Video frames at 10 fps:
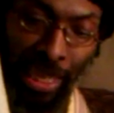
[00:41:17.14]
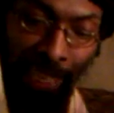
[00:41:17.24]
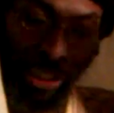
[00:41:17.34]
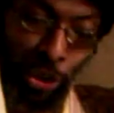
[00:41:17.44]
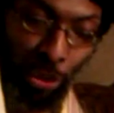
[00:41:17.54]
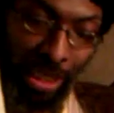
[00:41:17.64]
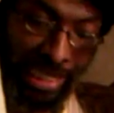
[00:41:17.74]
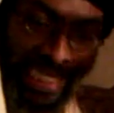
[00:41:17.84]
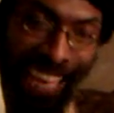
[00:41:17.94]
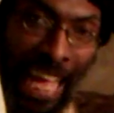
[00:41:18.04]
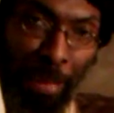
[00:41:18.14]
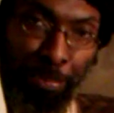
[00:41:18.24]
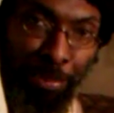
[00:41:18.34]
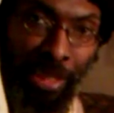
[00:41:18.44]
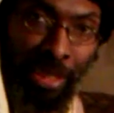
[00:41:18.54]
into the depths
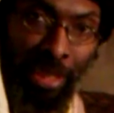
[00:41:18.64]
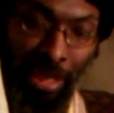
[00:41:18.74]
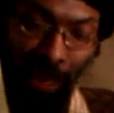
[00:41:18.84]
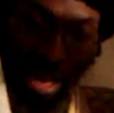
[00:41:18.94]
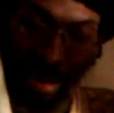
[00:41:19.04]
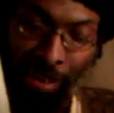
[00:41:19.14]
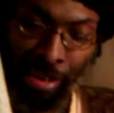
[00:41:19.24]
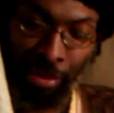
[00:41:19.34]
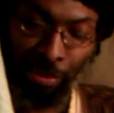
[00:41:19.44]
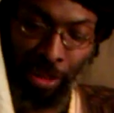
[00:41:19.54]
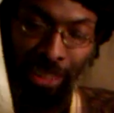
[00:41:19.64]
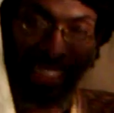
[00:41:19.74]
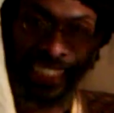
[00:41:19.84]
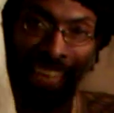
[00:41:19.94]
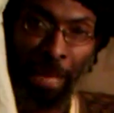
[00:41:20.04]
of
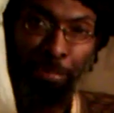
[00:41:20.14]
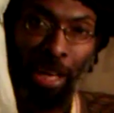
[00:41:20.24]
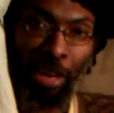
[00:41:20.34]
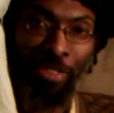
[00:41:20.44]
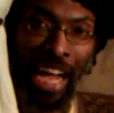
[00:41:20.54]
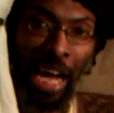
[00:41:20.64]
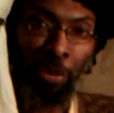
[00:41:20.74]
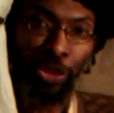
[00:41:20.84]
our